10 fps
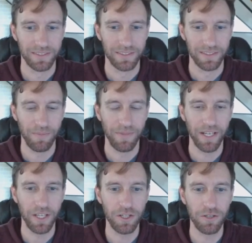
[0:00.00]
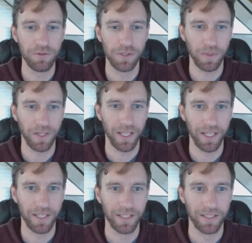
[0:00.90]
I mean, a huge play.
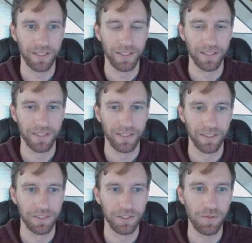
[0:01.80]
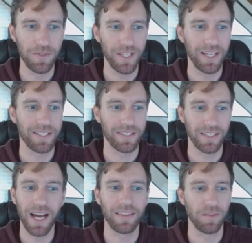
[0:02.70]
Doomsday is
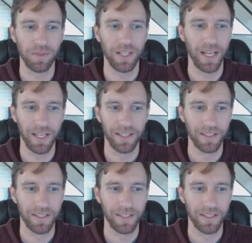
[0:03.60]
not the play.